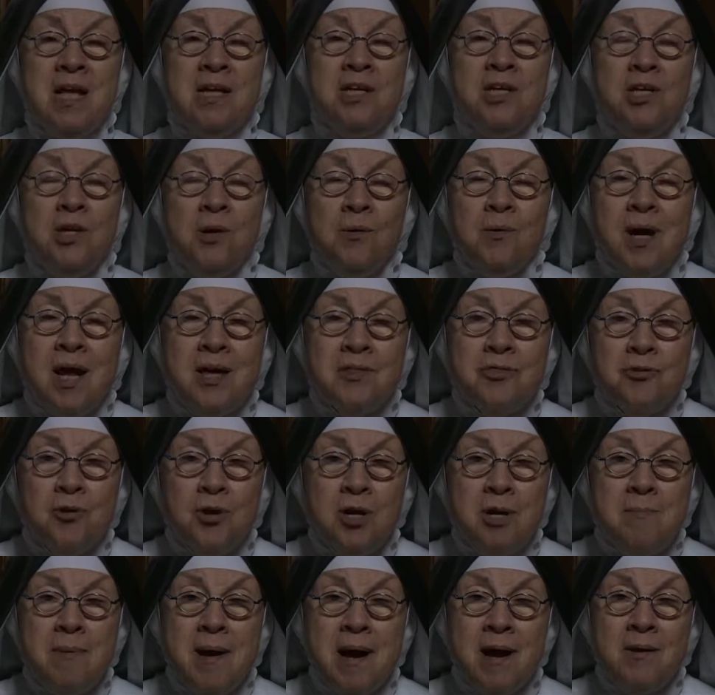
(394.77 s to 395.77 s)
You know what I
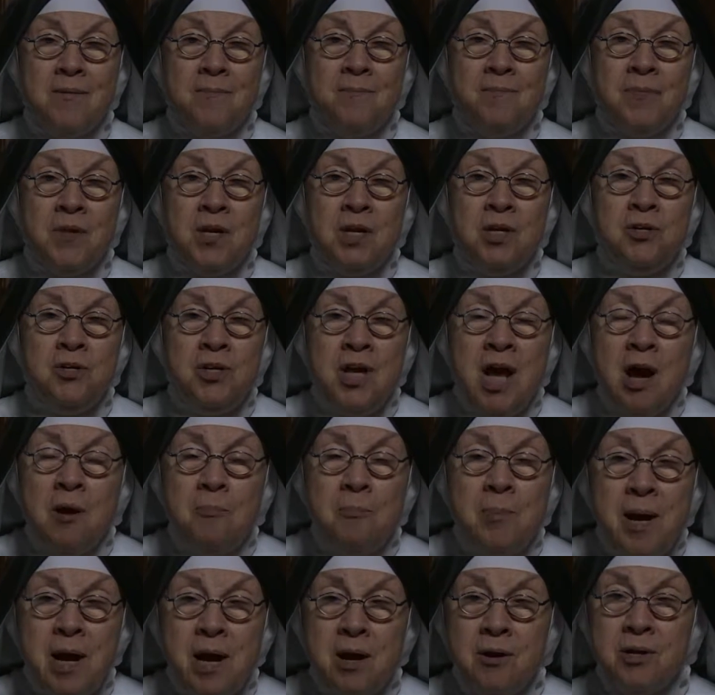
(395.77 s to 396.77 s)
thought about? You know how
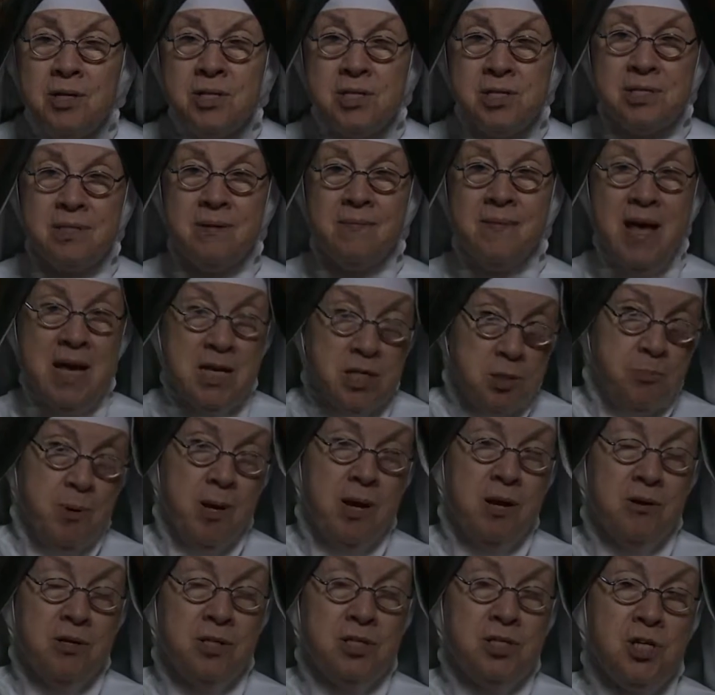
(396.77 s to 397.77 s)
parents, as
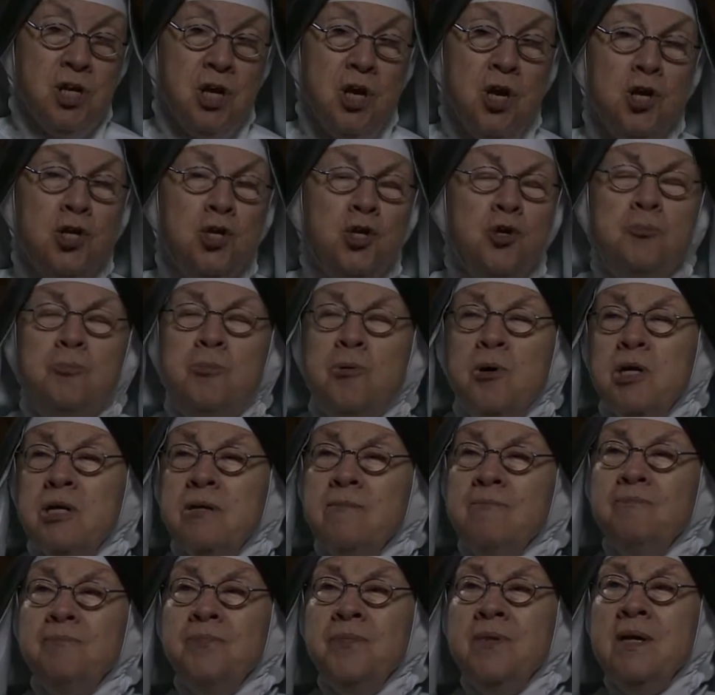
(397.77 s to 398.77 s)
parents, you put
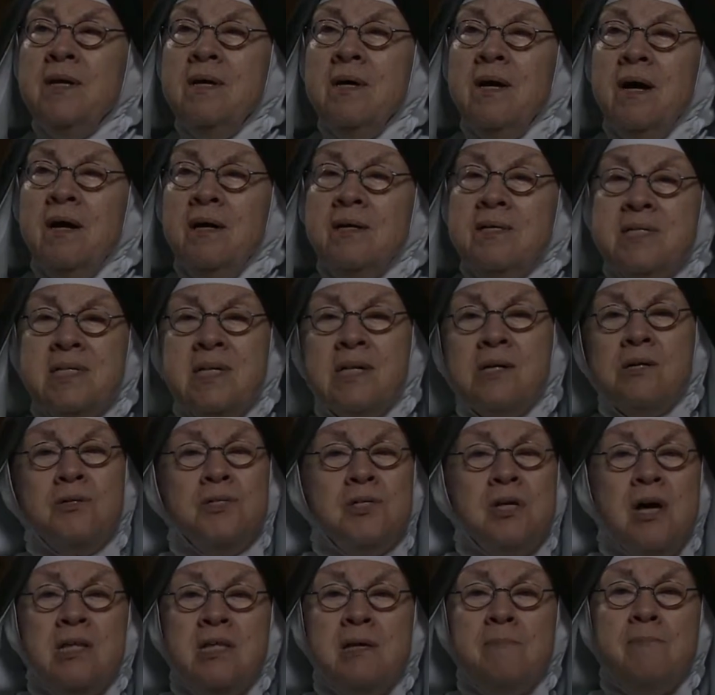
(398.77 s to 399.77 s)

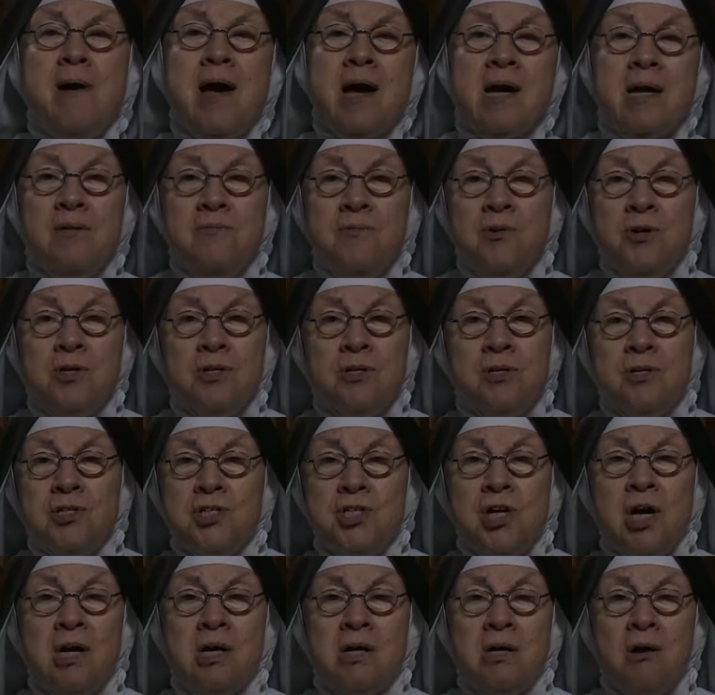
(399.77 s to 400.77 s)
stickers on the back of your
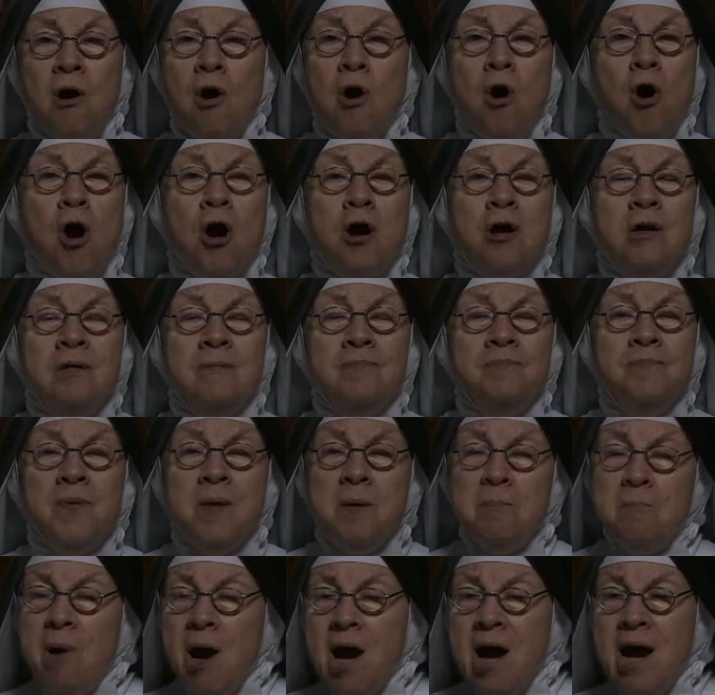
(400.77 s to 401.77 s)
car,
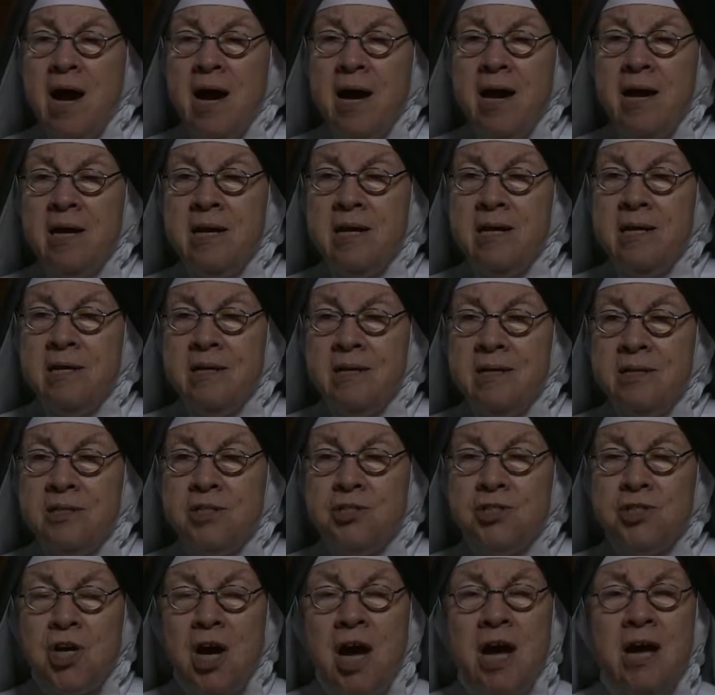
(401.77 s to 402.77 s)
my
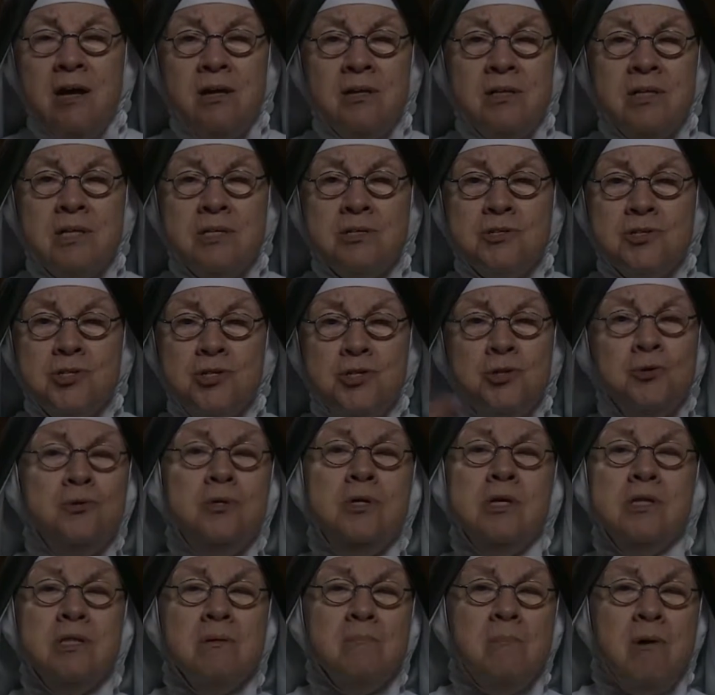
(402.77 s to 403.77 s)
child is
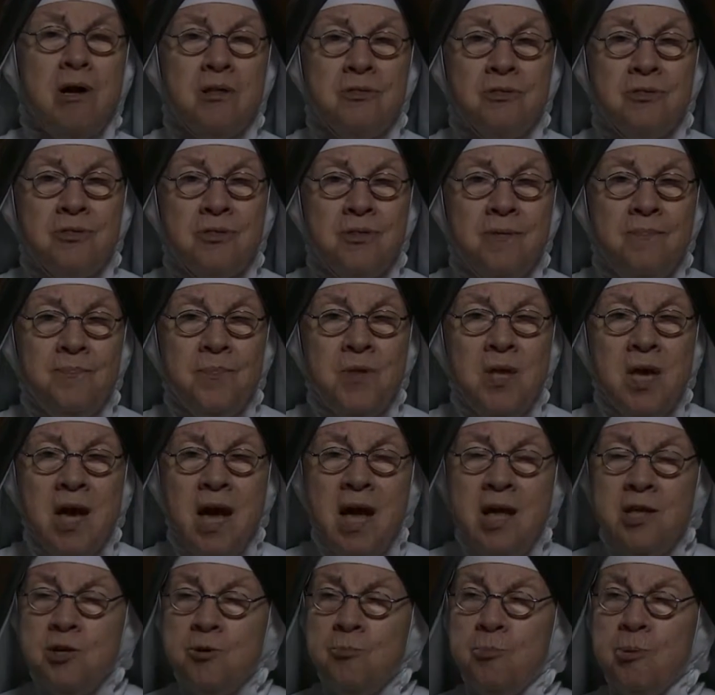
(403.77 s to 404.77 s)
student of the month,
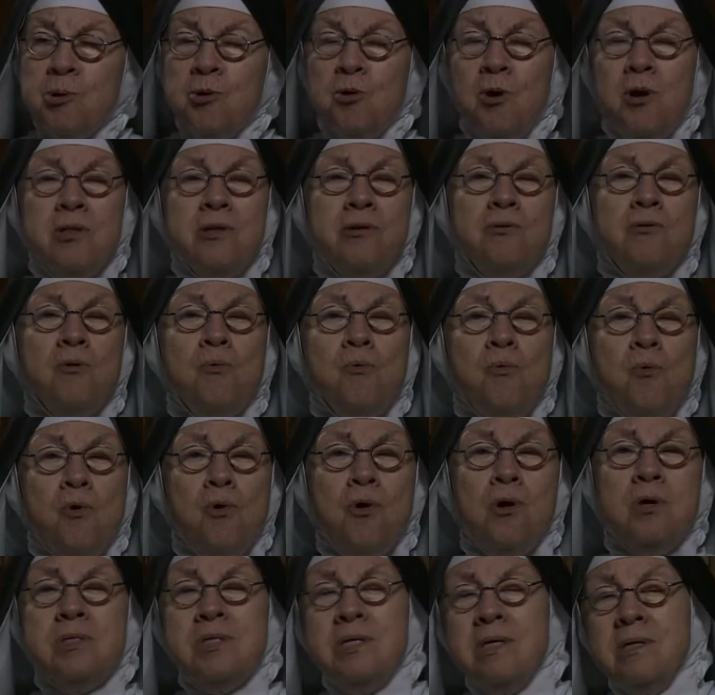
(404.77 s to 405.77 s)
and you put all their
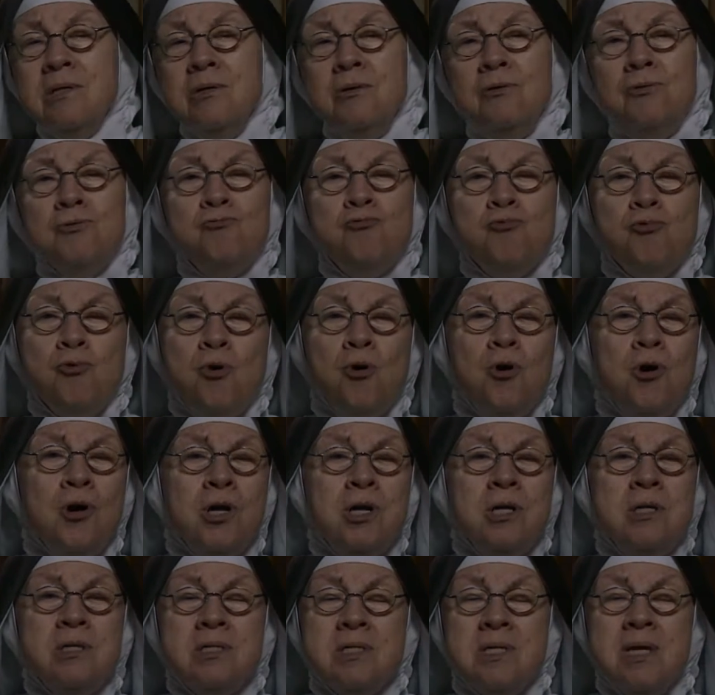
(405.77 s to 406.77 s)
awards, their little
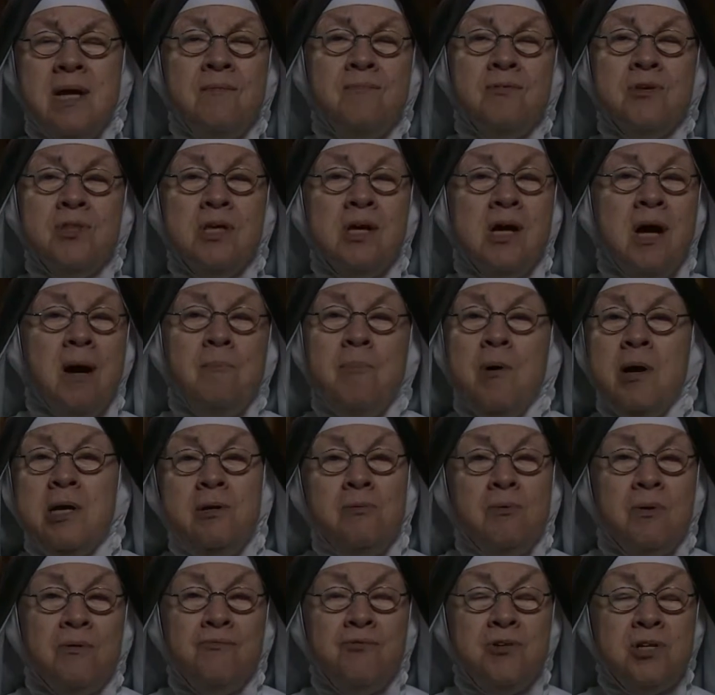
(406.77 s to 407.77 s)
drawings and everything up on
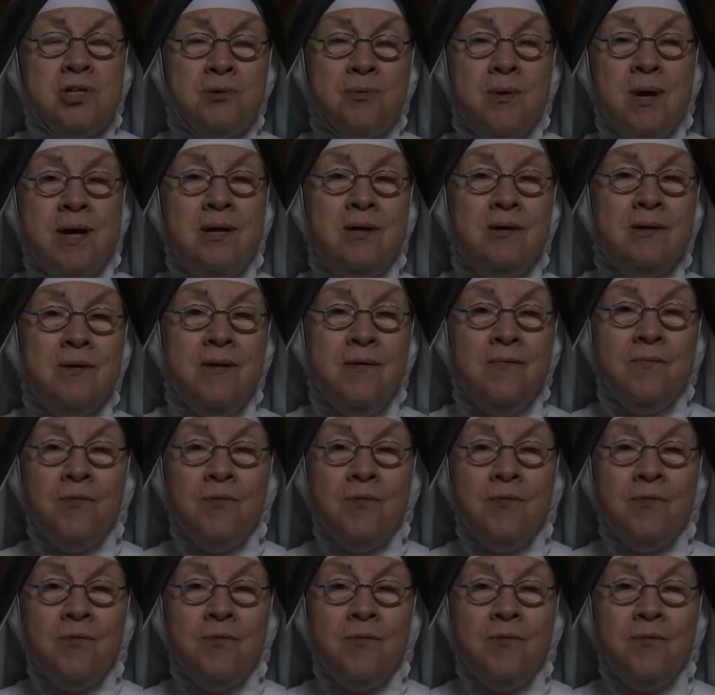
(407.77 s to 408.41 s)
your refrigerator,